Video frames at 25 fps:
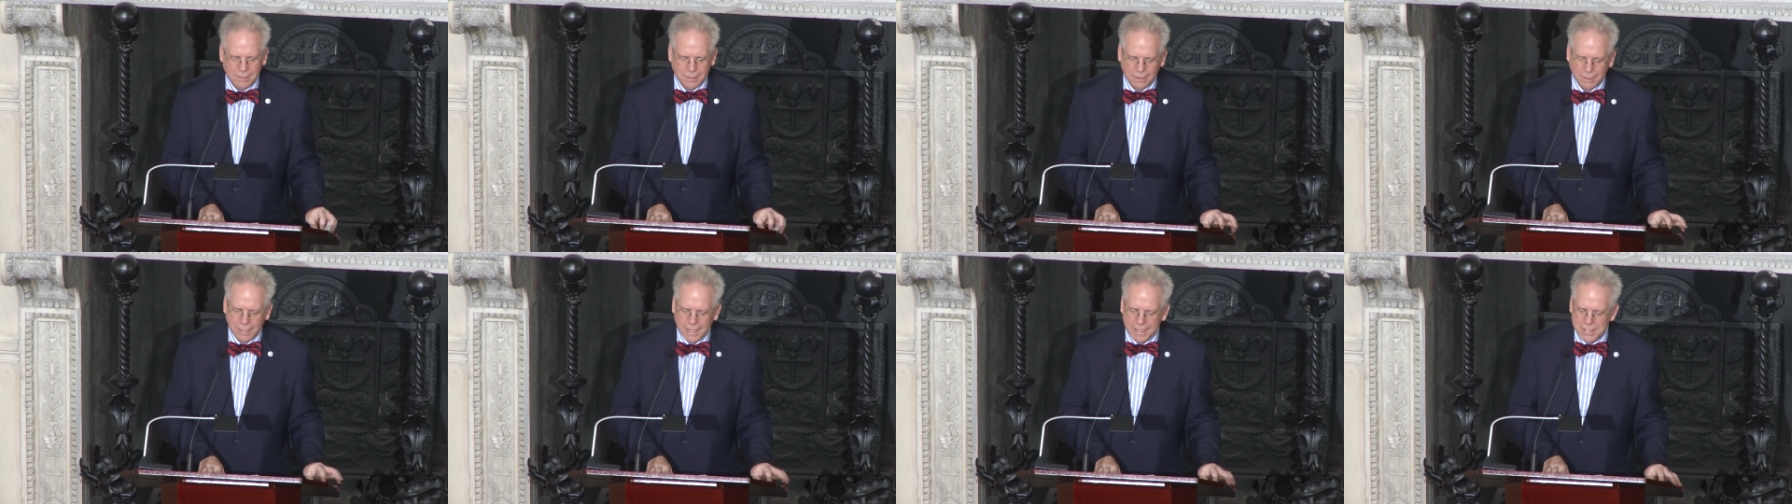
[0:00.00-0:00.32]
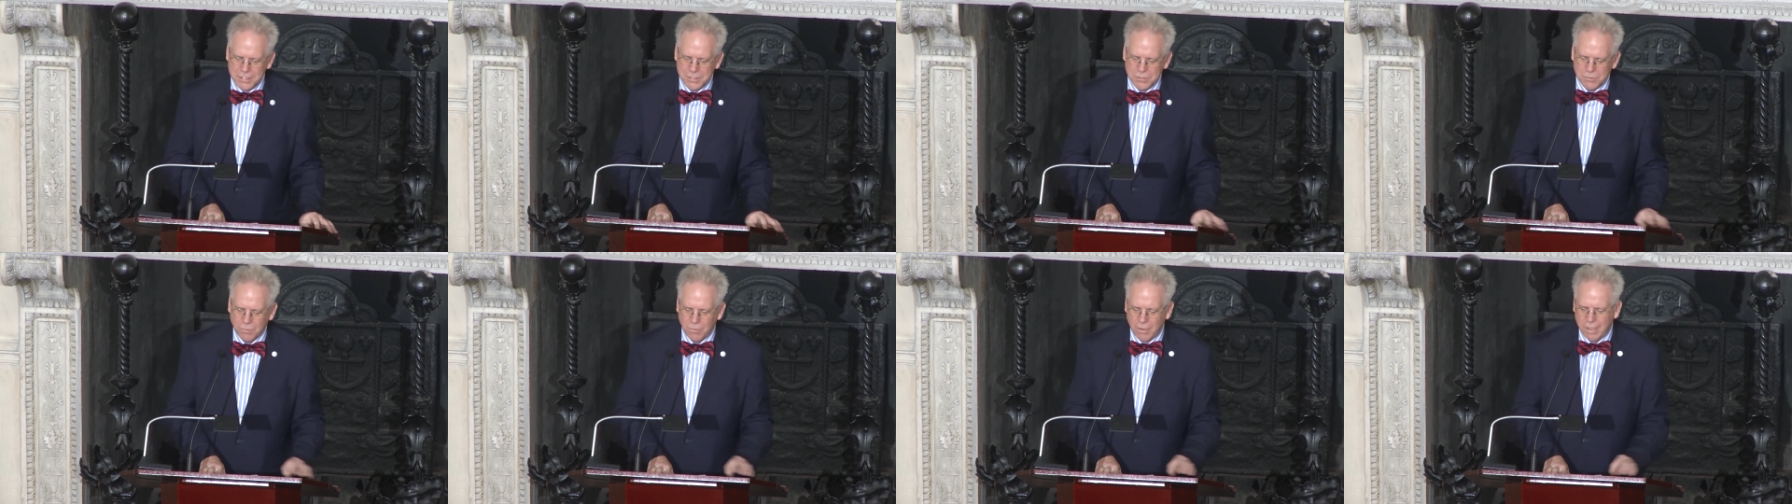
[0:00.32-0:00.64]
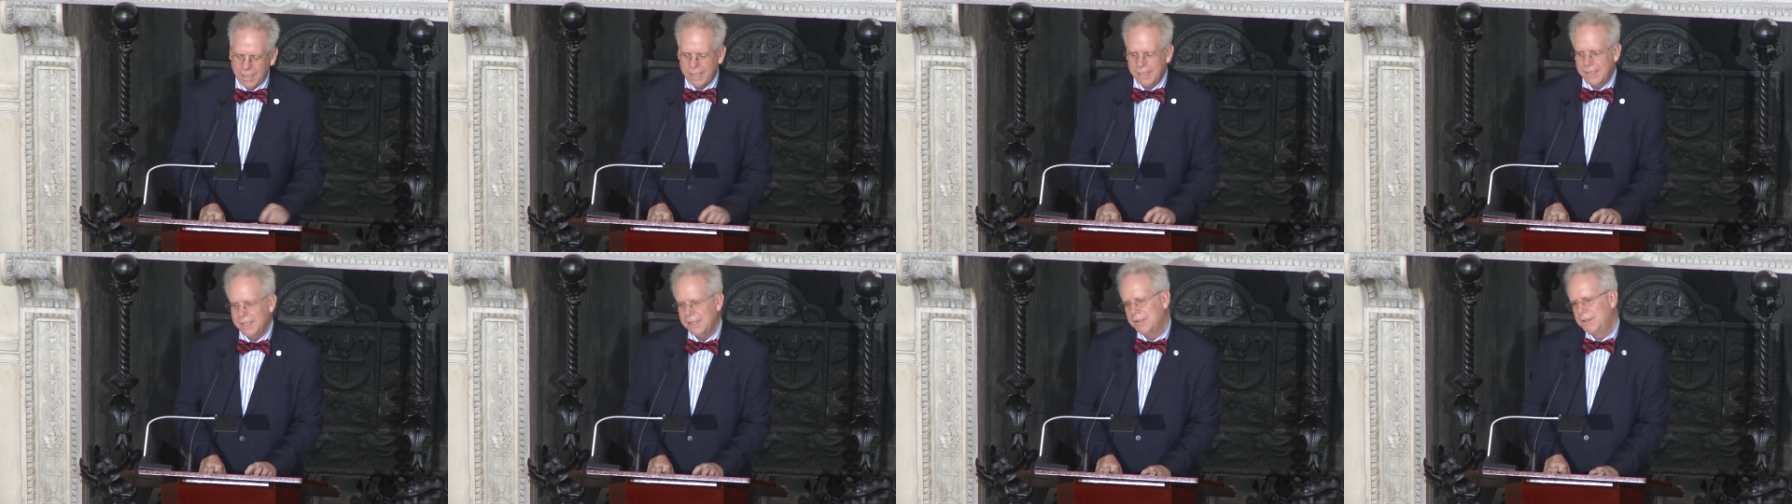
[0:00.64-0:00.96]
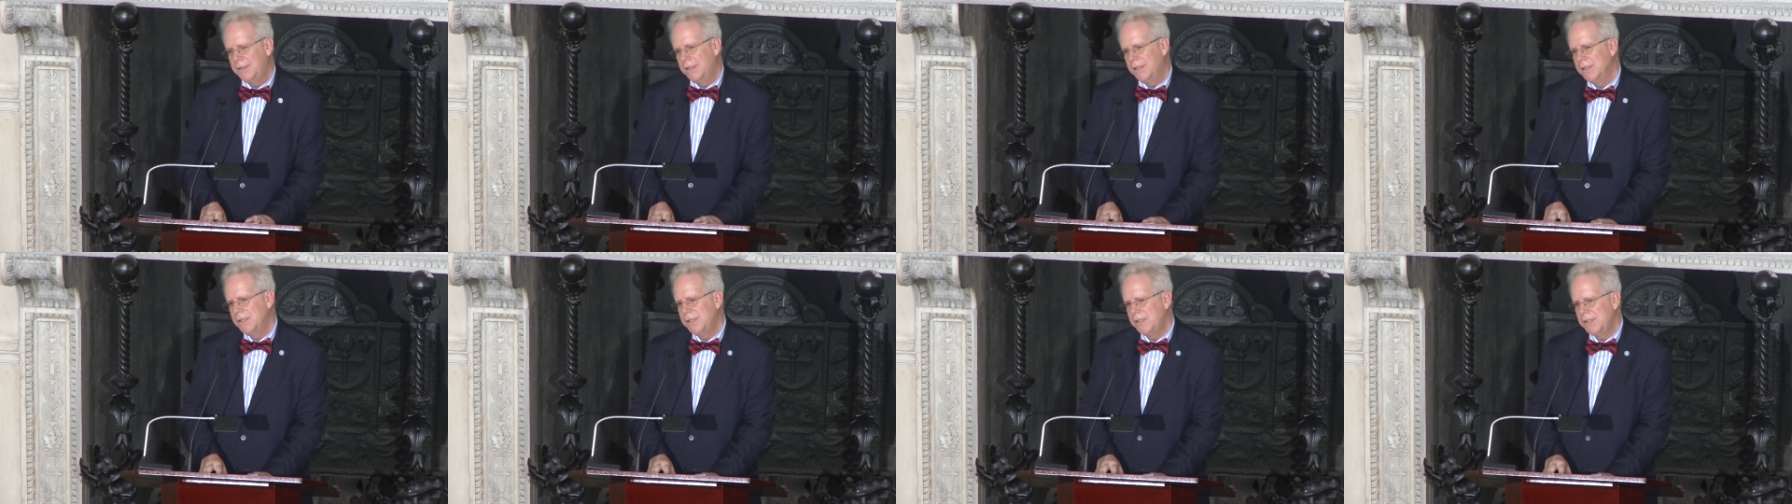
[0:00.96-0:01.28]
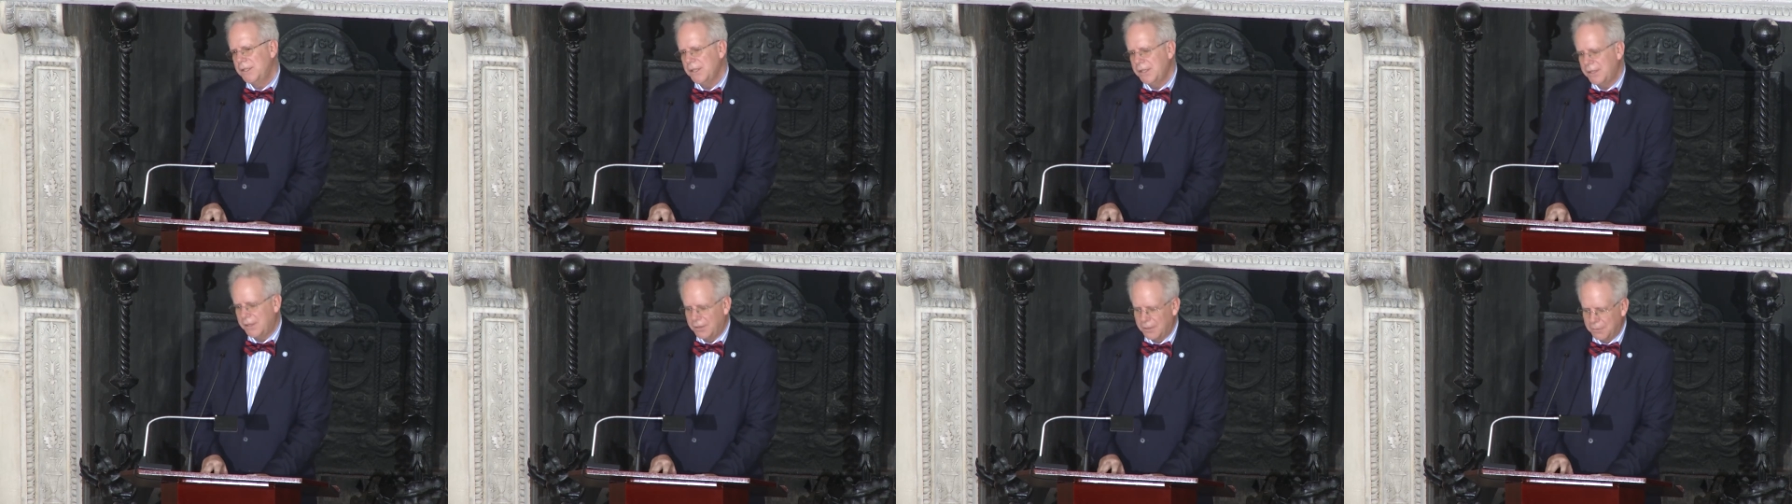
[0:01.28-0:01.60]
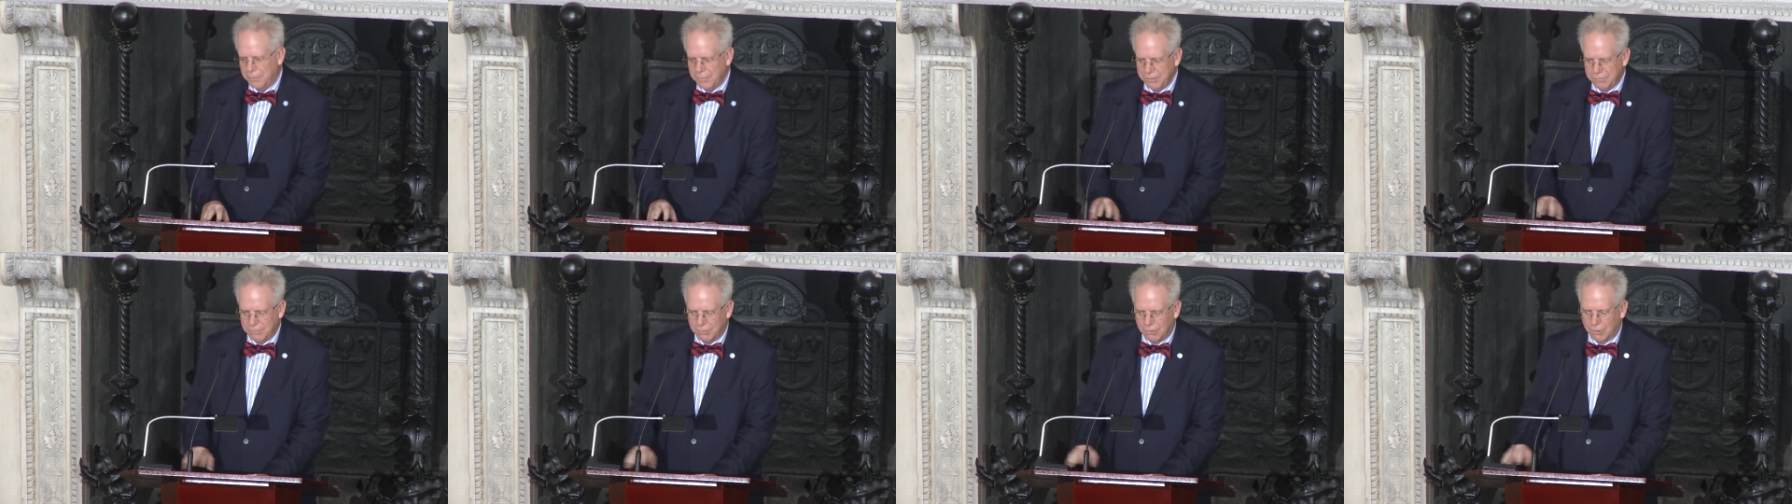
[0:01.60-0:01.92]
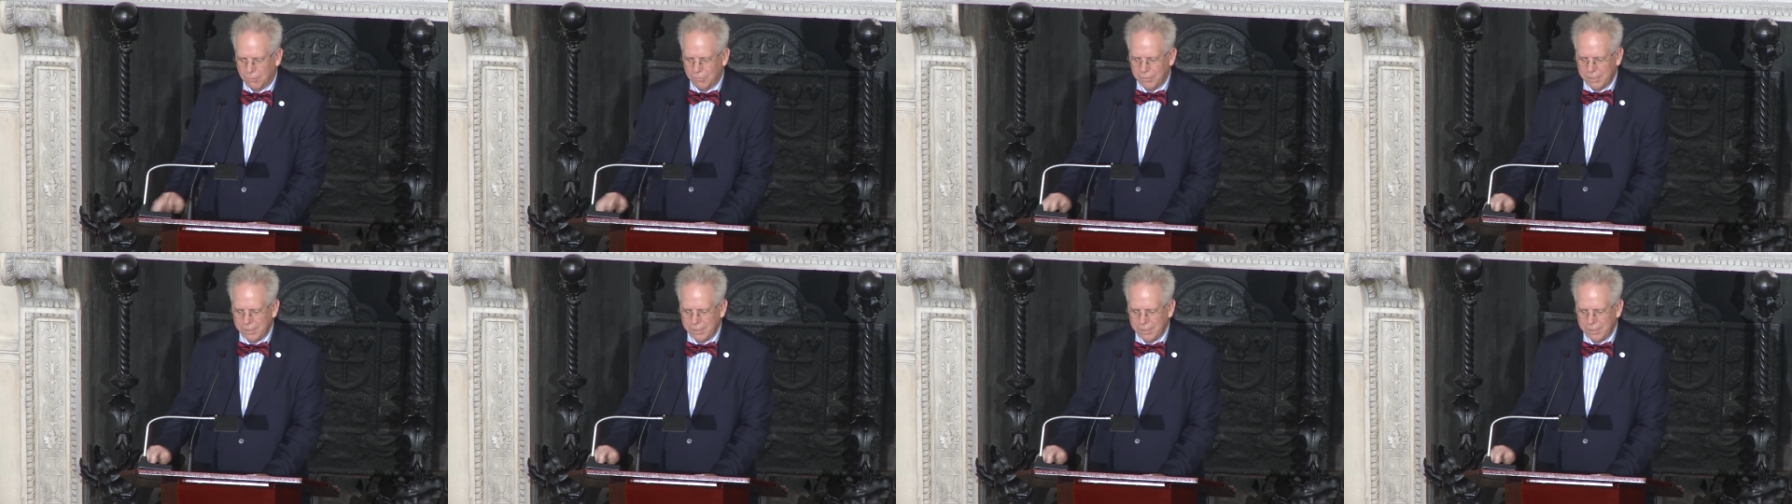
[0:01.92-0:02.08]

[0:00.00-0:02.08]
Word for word: Let us weigh and consider before